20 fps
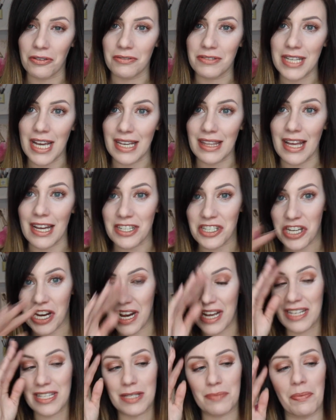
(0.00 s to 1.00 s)
take that
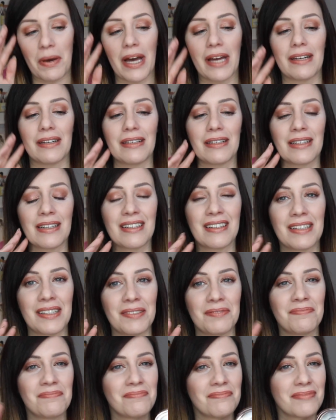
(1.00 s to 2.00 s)
chance, but
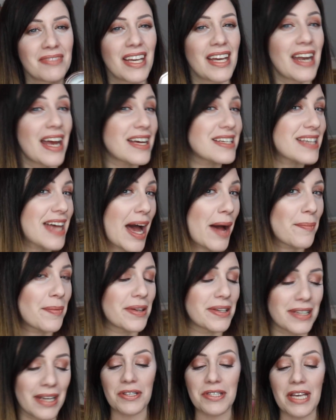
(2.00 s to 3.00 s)
it has
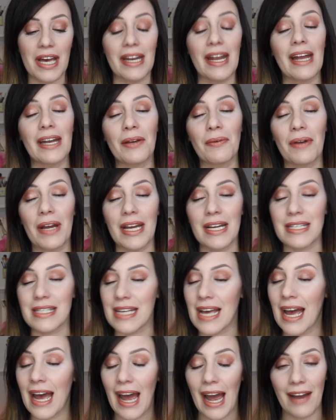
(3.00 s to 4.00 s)
happened. At any rate,
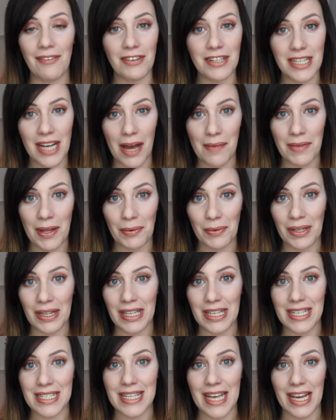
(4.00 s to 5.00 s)
every time they
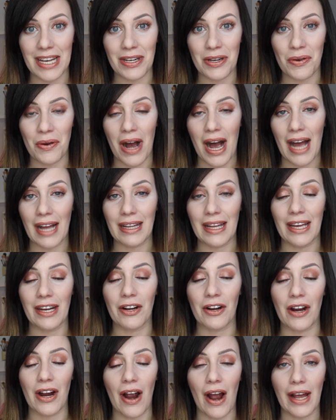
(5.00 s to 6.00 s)
release a new
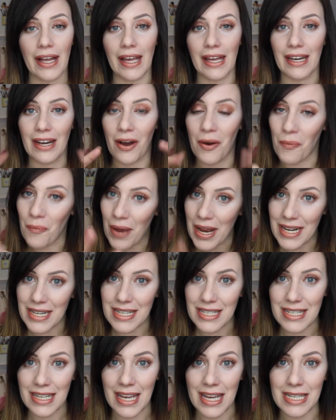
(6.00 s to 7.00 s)
highlighter, I cannot
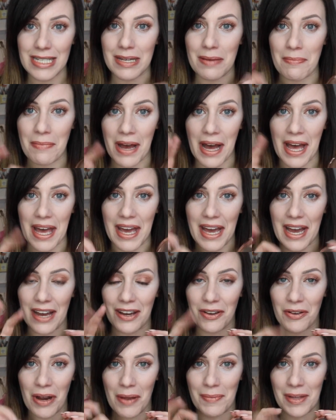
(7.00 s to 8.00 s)
wait to get my
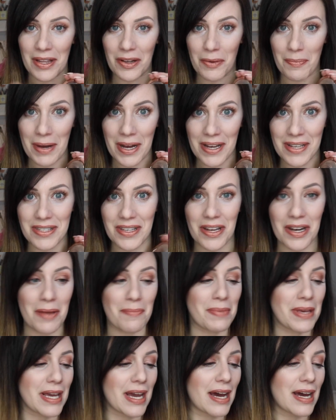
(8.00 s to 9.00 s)
grimy little paws on it
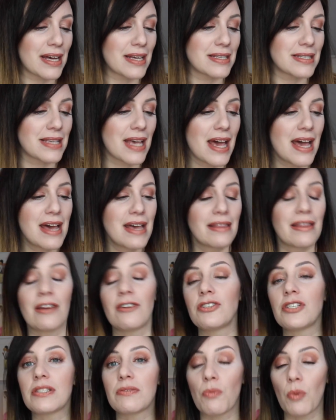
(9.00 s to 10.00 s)
because they're
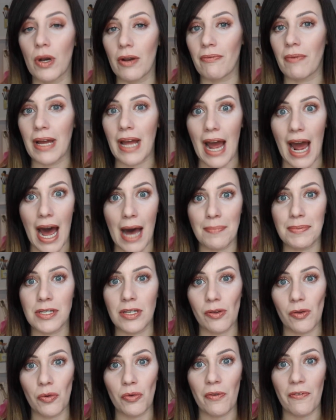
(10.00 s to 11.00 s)
just one of my
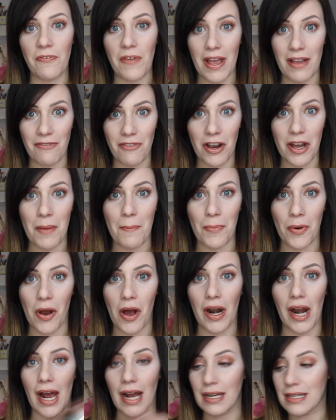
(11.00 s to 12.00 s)
absolute favorite
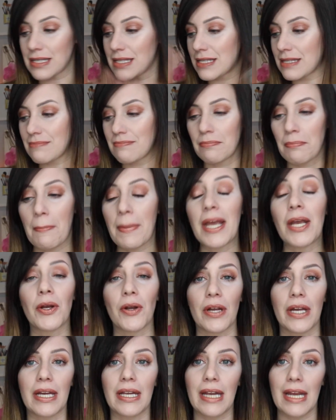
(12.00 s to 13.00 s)
products,
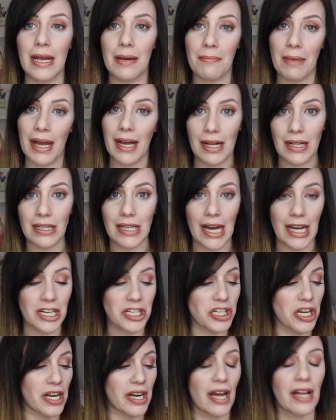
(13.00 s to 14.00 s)
period, in my
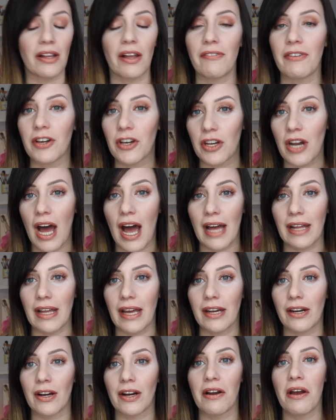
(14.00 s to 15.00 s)
collection. I love a good
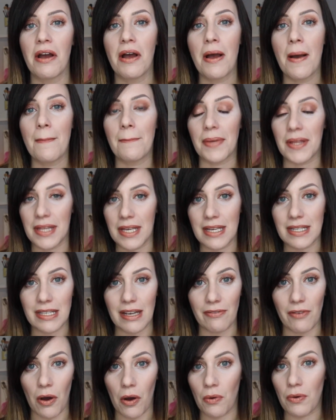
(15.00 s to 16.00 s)
highlighter, but these
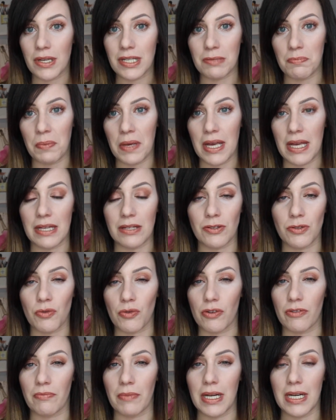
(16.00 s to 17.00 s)
have always been
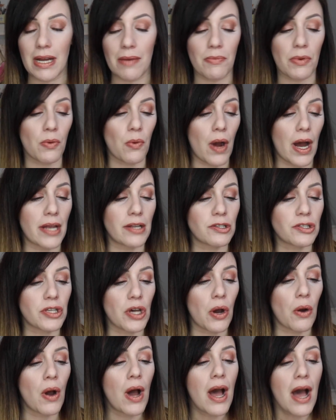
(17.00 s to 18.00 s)
sort of my number one.
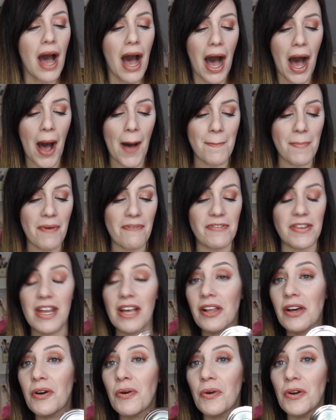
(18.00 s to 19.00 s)
So
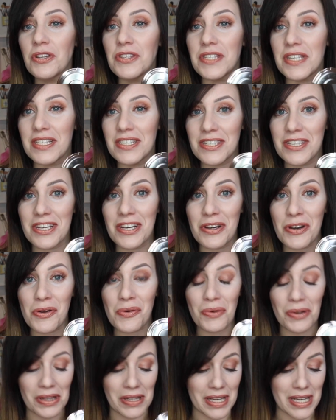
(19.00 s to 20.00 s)
Vanilla Quartz is the new
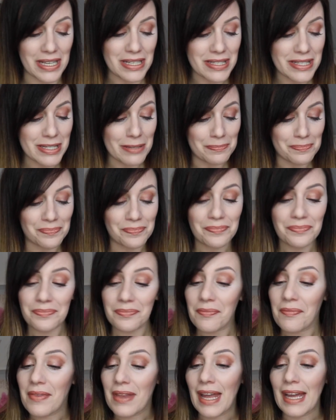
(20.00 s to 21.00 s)
release.
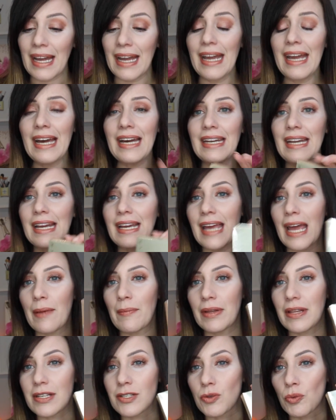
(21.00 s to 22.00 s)
And it came
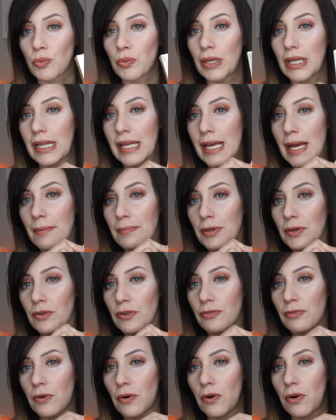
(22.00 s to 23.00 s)
in this really
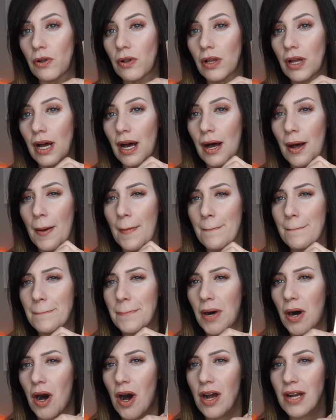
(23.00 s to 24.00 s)
beautiful
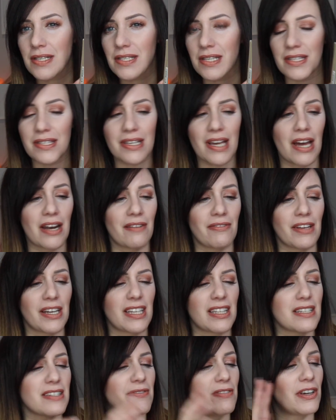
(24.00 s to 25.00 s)
box. It's kind of like
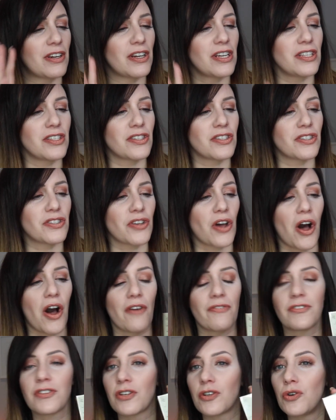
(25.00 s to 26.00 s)
this very
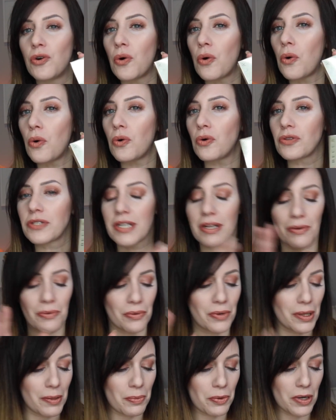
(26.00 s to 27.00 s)
soft gold,
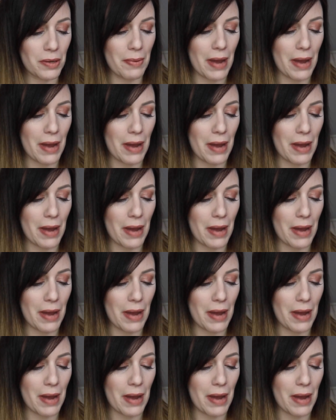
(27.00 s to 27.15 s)
really pretty